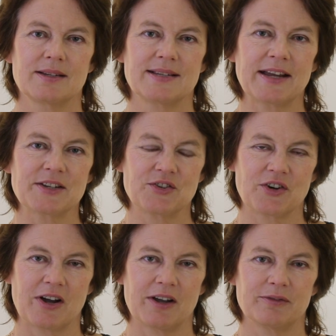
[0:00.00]
sex
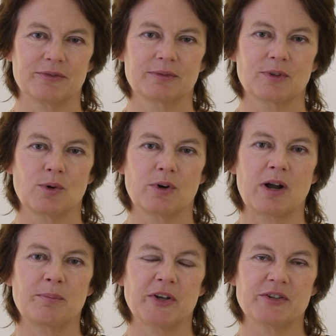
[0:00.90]
drive, or
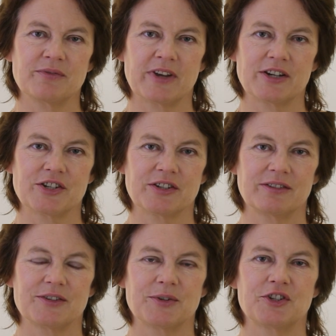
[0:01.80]
our
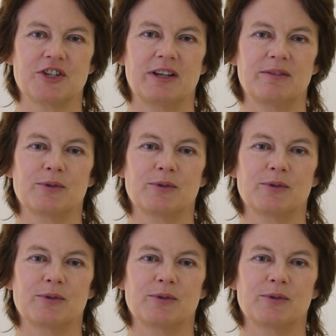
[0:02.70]
motivation to achieve